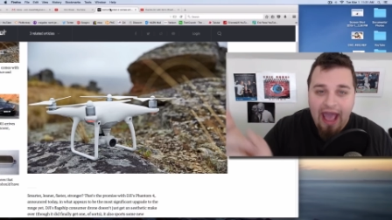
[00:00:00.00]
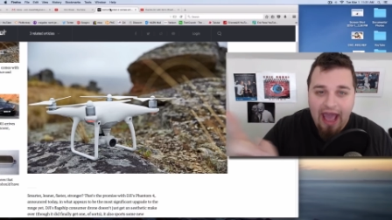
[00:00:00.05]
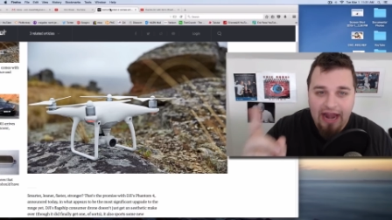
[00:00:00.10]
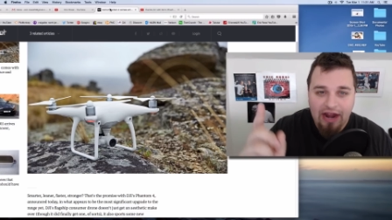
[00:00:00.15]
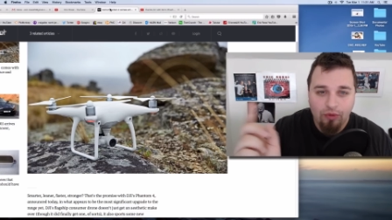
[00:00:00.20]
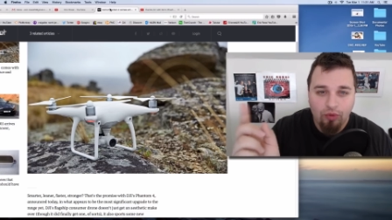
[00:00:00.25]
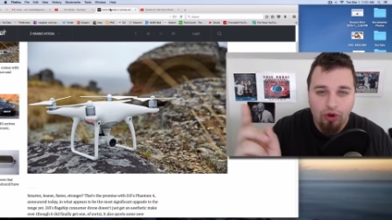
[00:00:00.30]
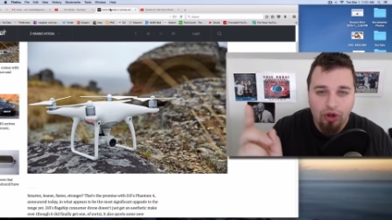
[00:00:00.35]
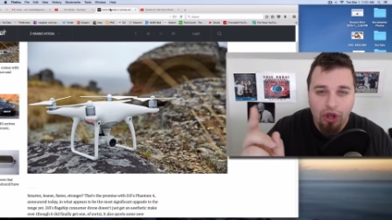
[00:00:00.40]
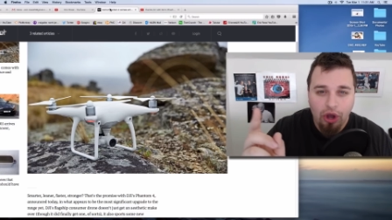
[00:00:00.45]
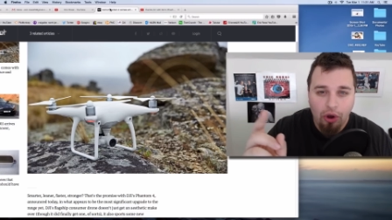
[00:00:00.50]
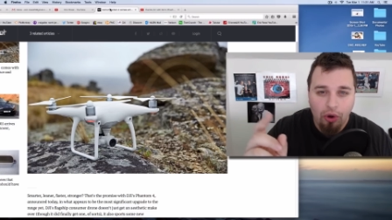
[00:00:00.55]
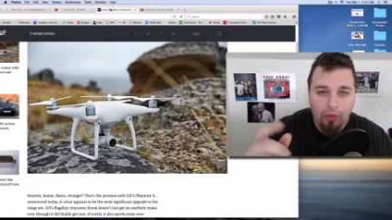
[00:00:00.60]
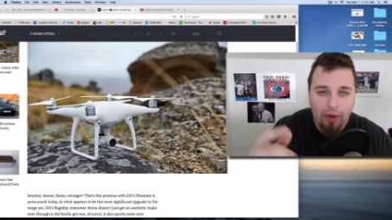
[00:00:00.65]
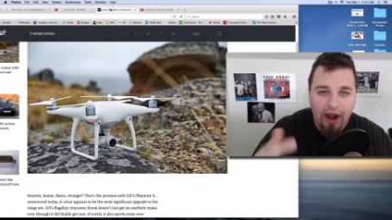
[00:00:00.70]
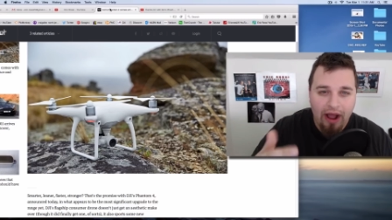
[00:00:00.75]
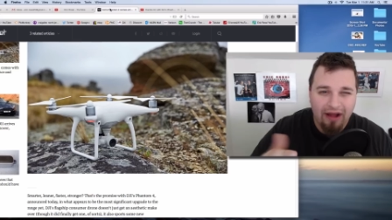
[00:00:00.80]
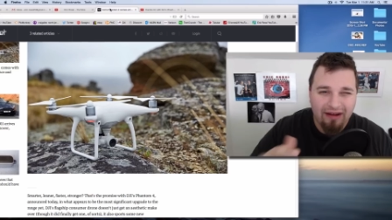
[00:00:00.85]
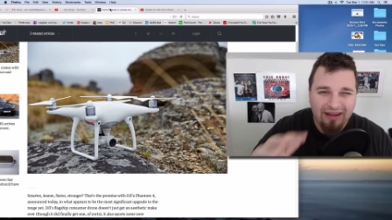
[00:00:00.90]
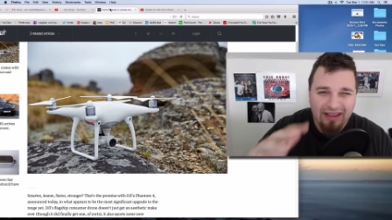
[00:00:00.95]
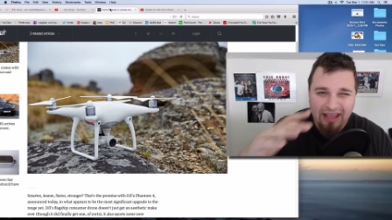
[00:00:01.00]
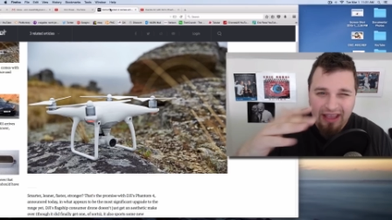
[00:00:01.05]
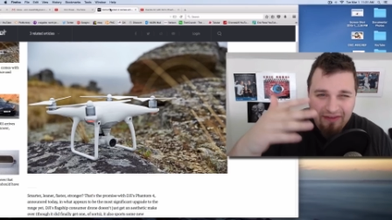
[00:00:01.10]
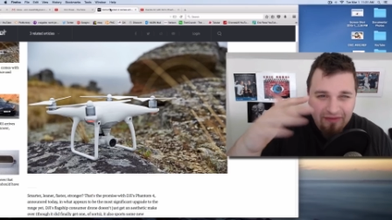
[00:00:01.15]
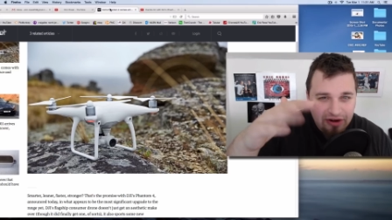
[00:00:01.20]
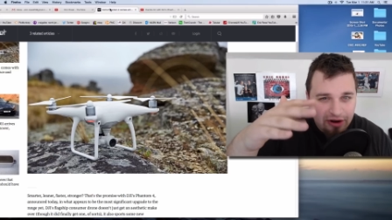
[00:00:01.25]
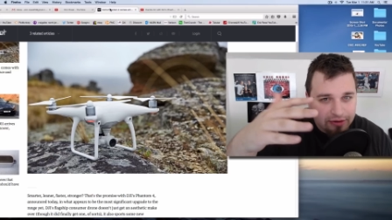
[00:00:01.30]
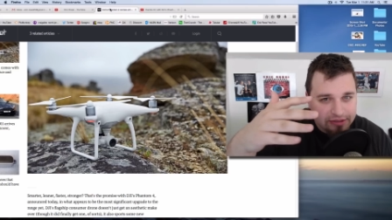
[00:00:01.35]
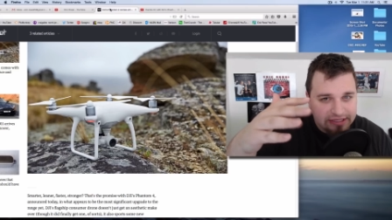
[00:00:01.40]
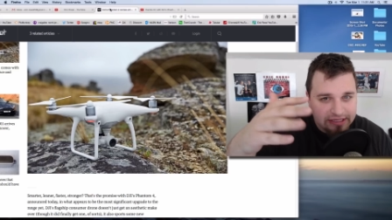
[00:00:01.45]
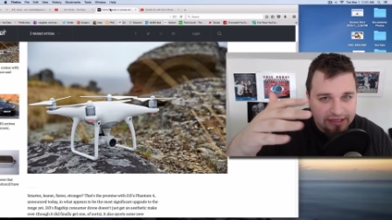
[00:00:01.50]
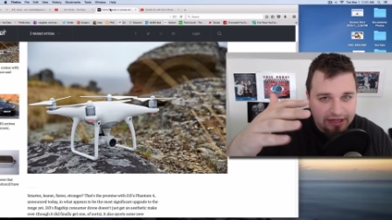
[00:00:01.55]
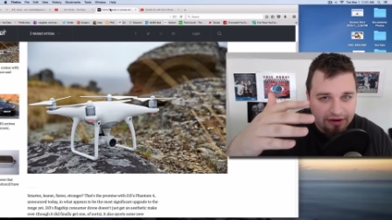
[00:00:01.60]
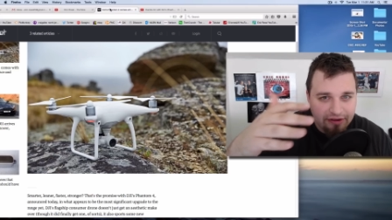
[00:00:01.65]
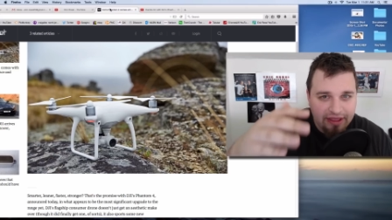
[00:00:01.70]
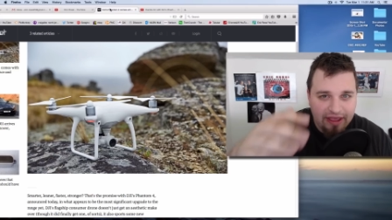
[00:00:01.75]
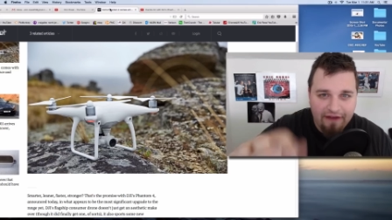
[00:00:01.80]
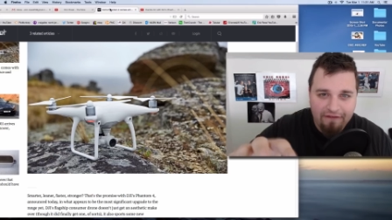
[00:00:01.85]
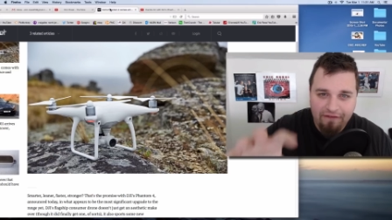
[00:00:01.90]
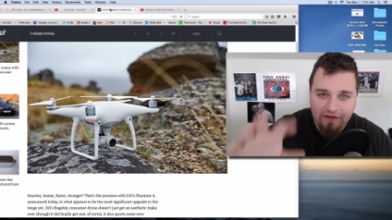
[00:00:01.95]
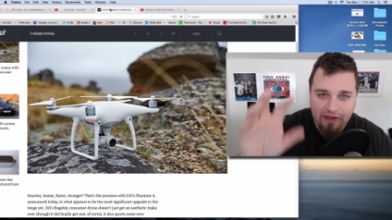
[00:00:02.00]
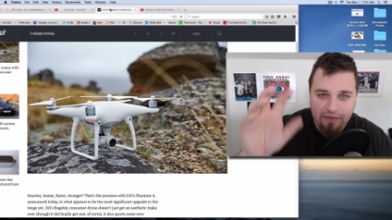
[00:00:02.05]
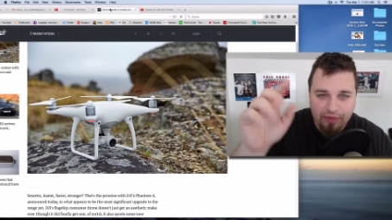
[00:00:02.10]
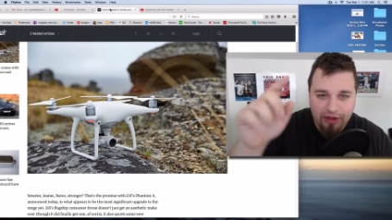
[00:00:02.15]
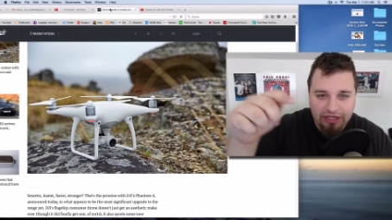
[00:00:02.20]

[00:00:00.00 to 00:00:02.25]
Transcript: and it will go around, even though it's a little iffy.